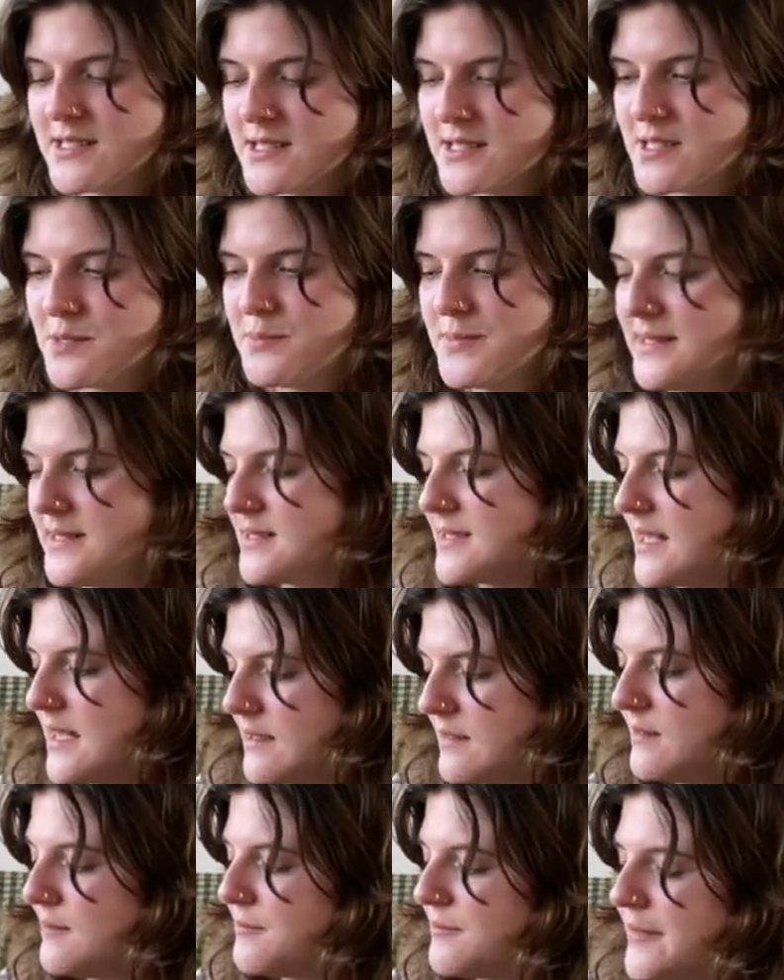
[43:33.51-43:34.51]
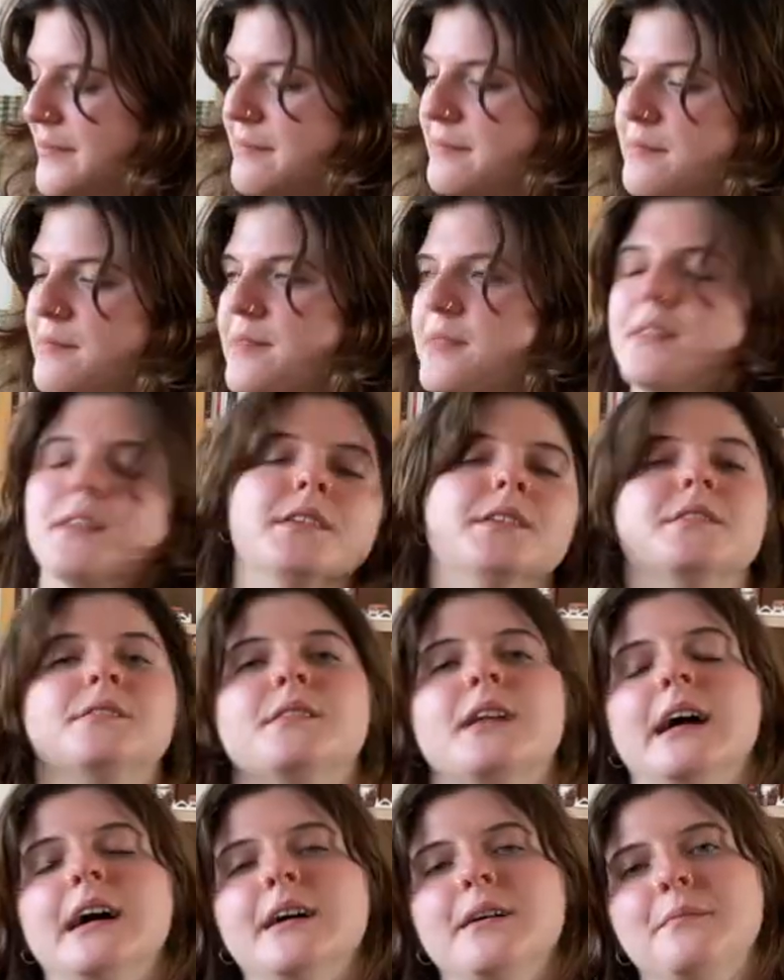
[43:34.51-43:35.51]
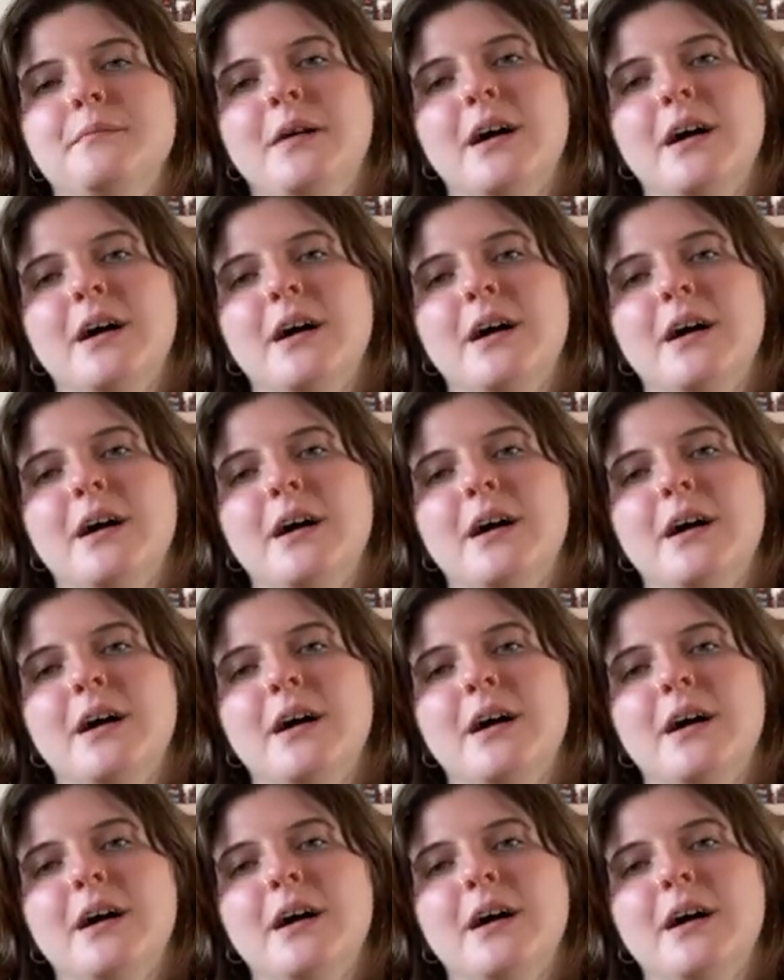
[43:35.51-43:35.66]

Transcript: the Spin Cycle from the um,